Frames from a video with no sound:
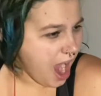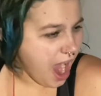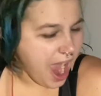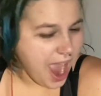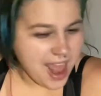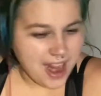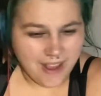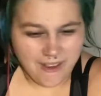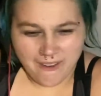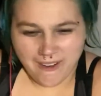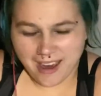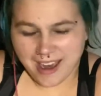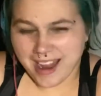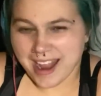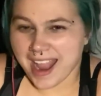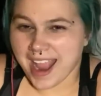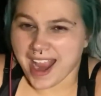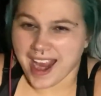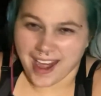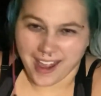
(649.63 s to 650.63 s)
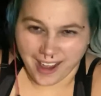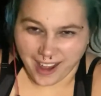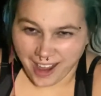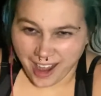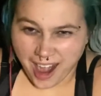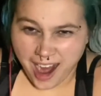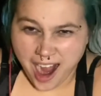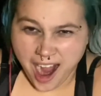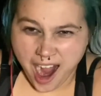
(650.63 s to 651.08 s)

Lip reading: I don't care.